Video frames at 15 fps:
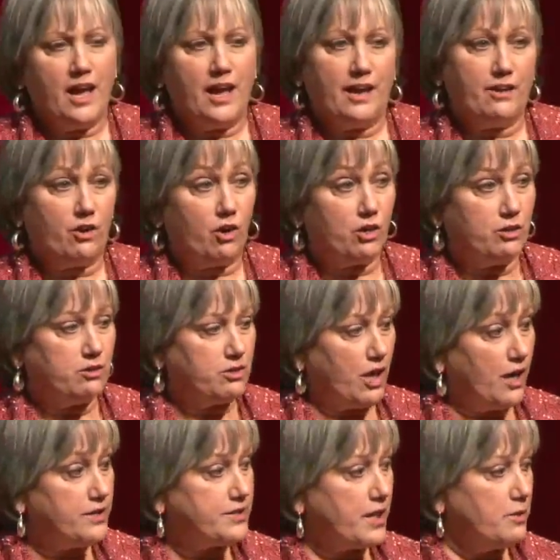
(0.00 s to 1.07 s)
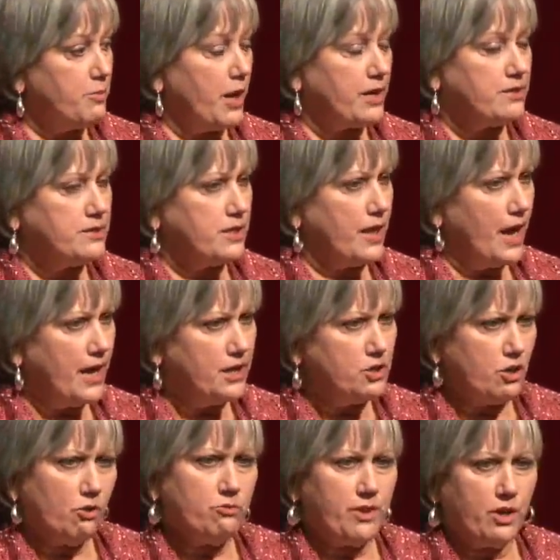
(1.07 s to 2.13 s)
And our guys came back and said, hey, you
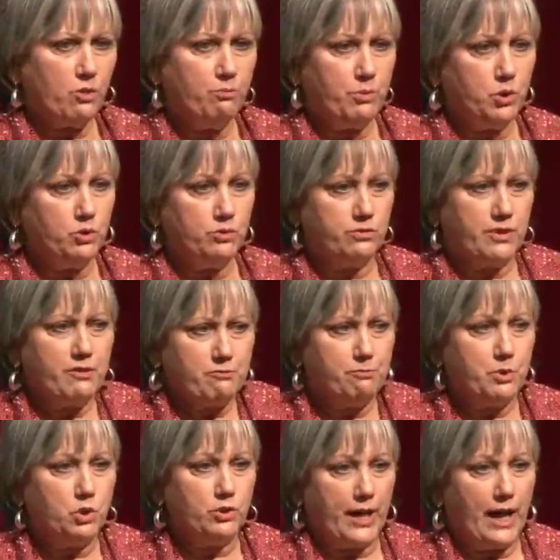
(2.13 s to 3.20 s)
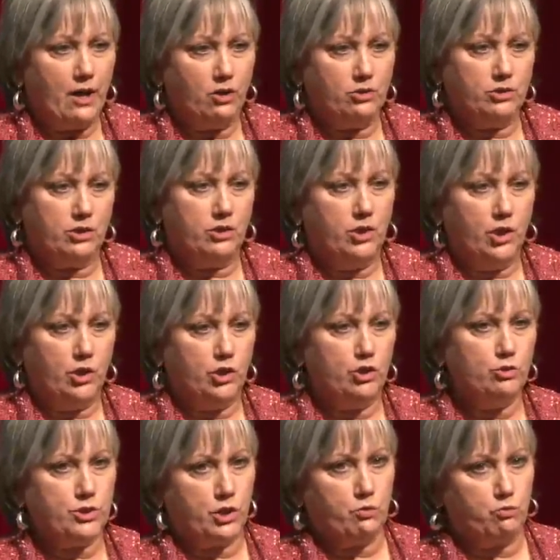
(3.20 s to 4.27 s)
know, they're built, they've built out,
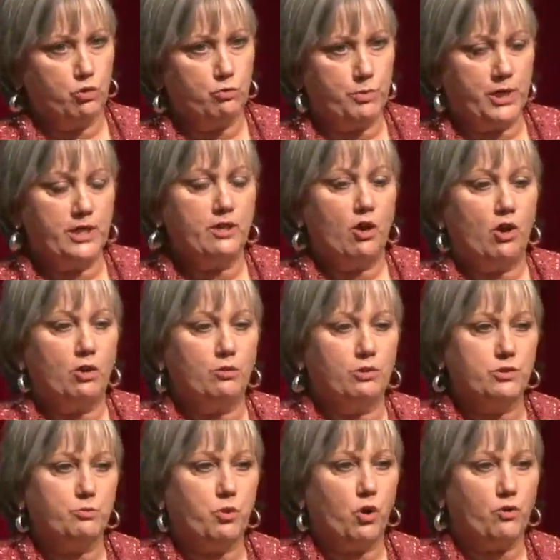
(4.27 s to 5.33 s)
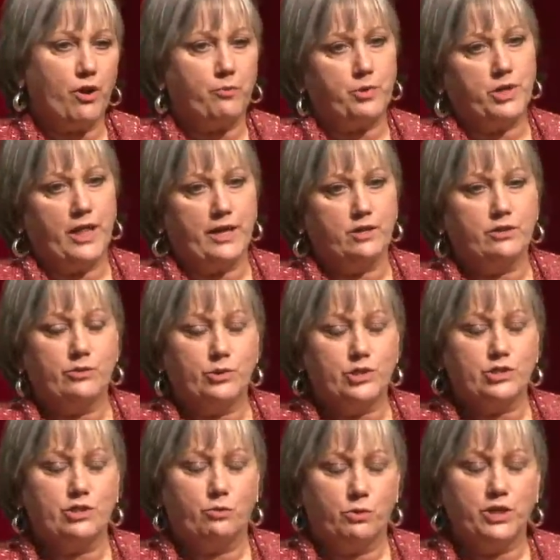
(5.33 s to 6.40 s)
using Ruby, our, the programming language
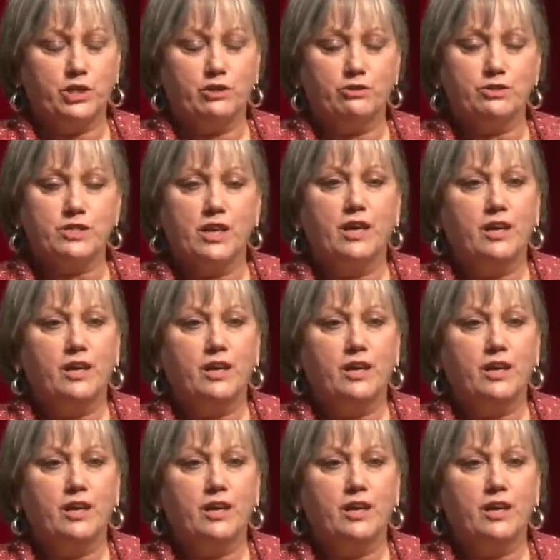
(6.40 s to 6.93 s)
that we use,